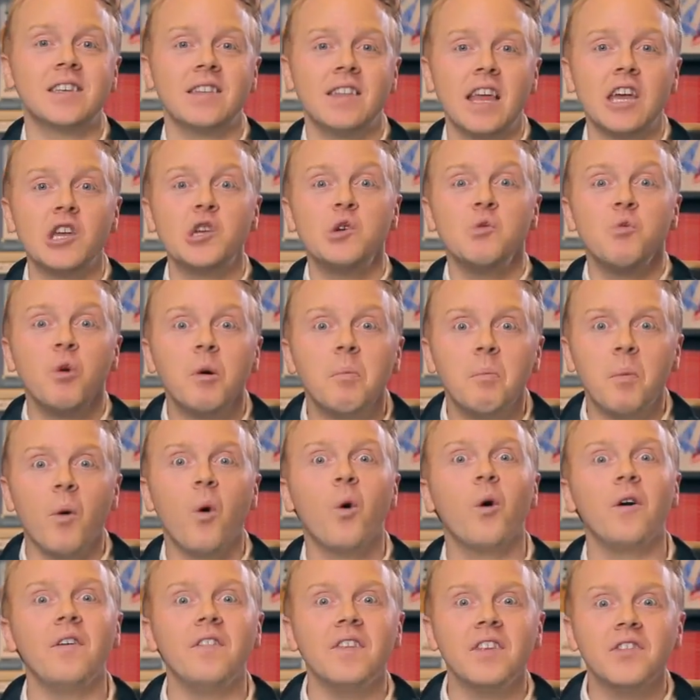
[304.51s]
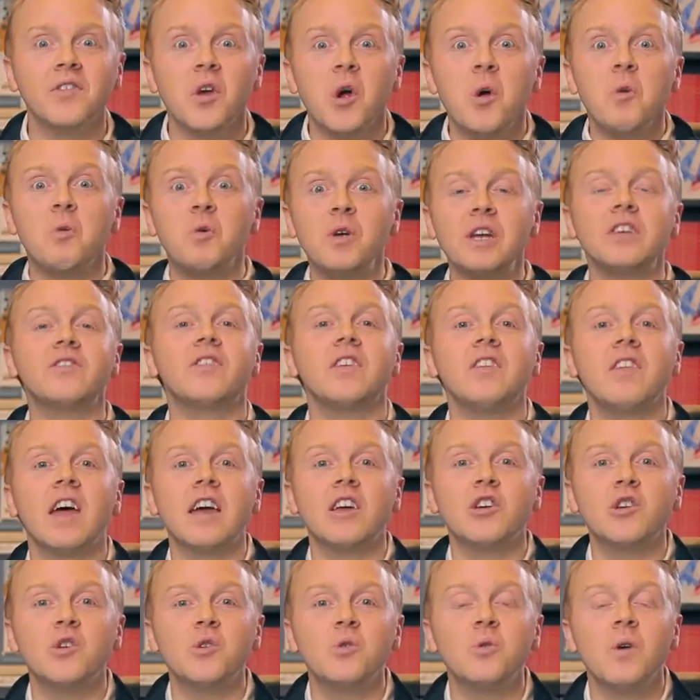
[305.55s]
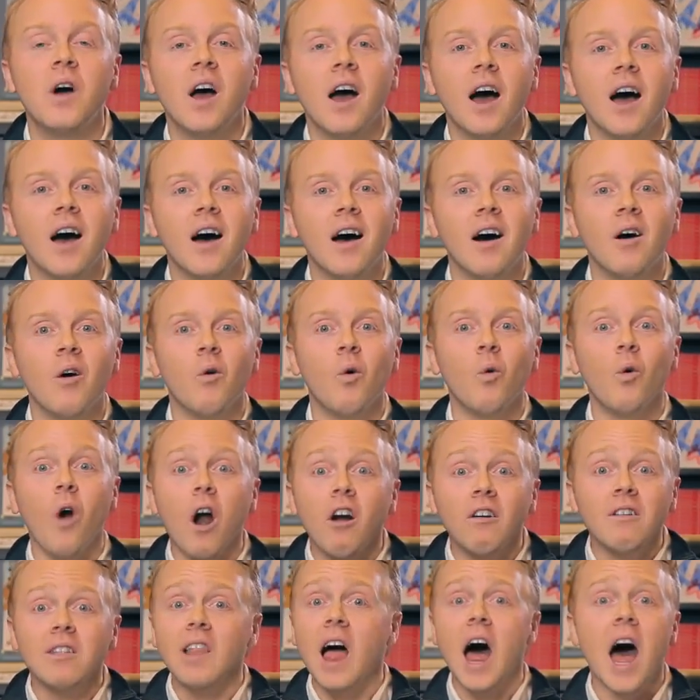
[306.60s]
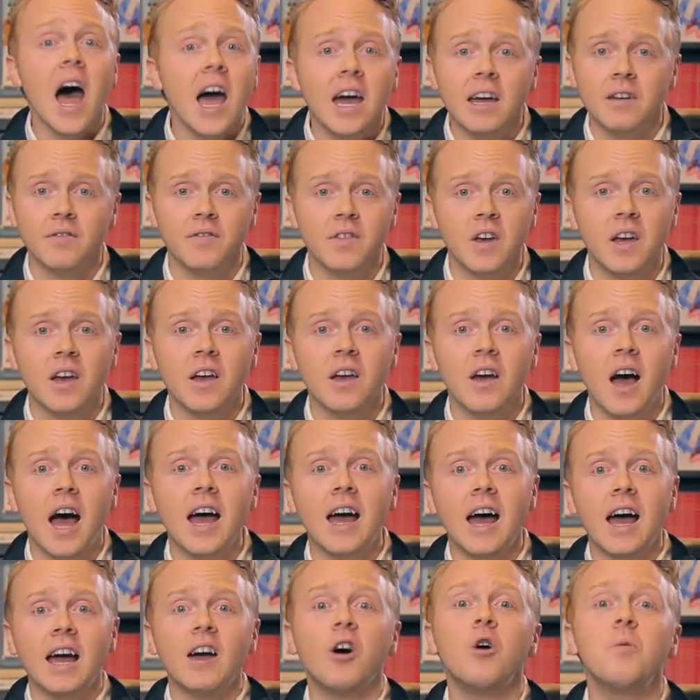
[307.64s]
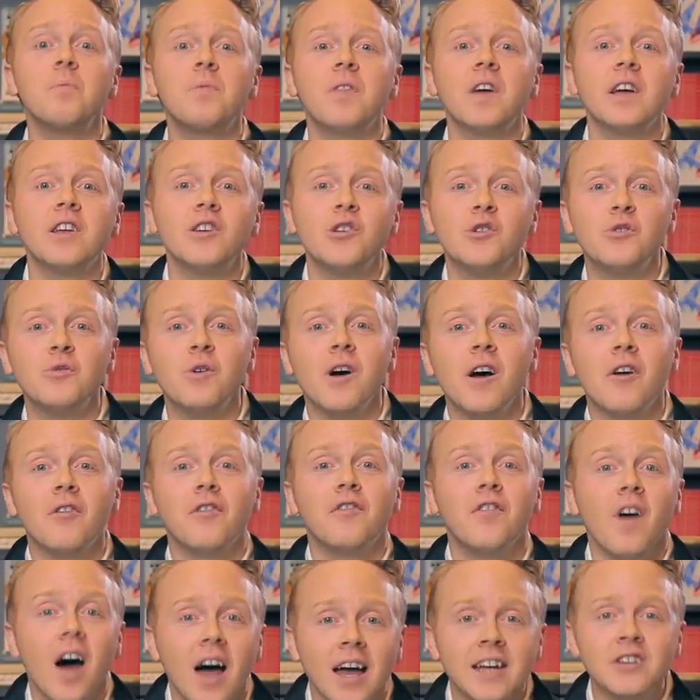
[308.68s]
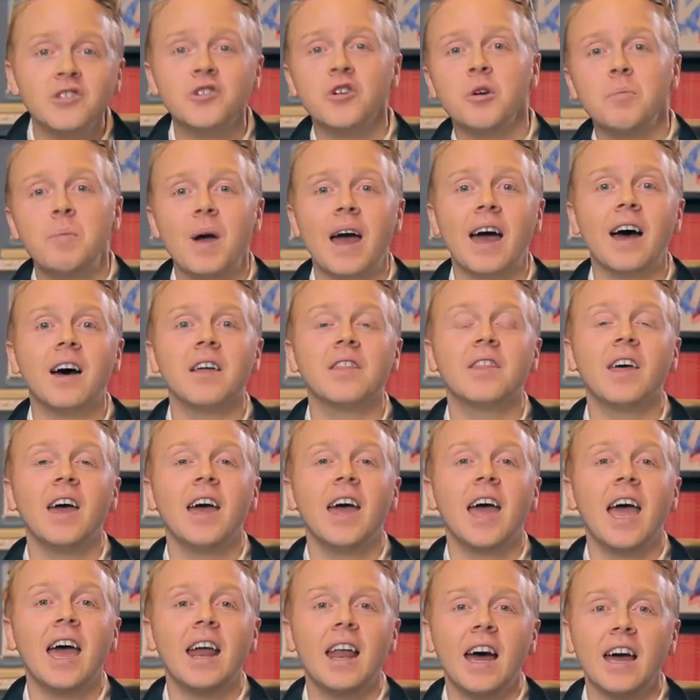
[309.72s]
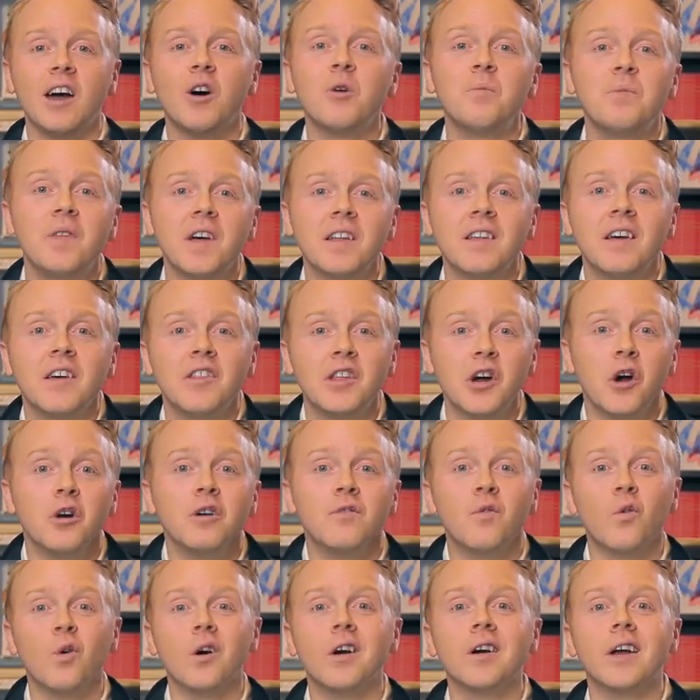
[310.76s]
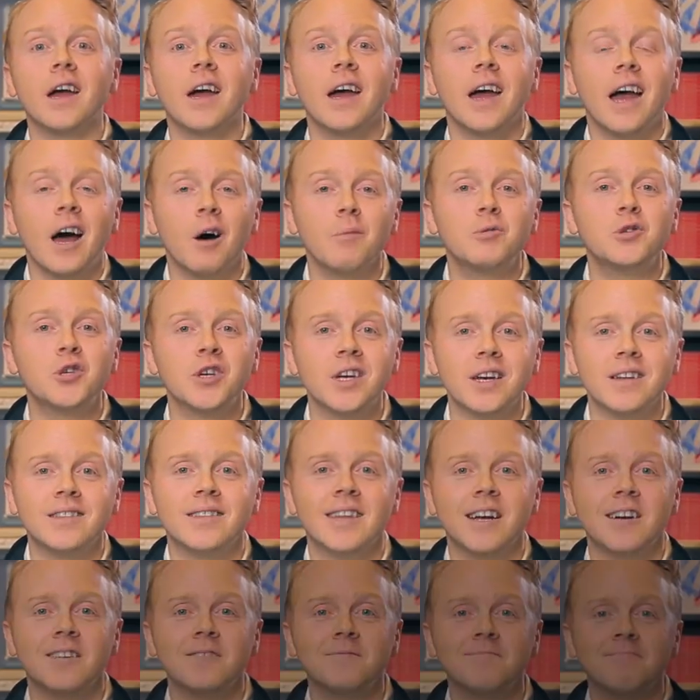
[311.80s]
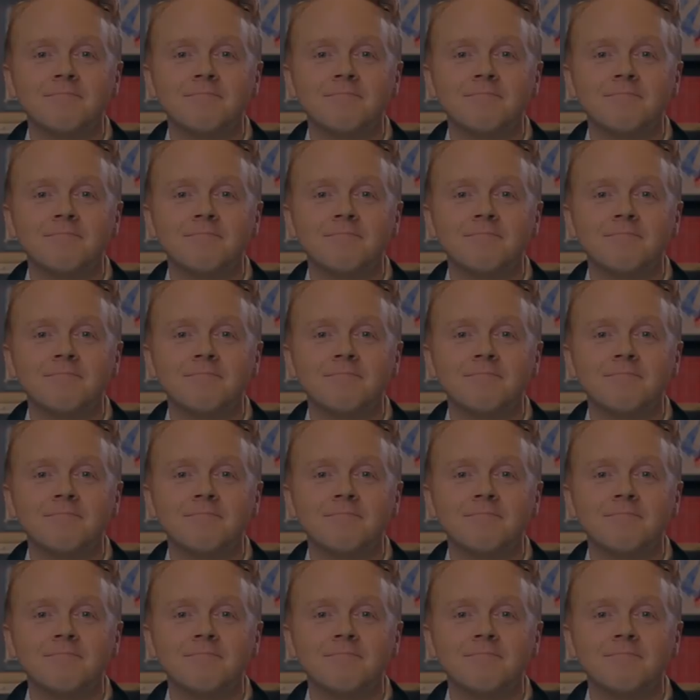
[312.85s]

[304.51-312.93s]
that you were born, this reason that you are alive. I hope that you find your path, and I hope that the art of work helps you get there.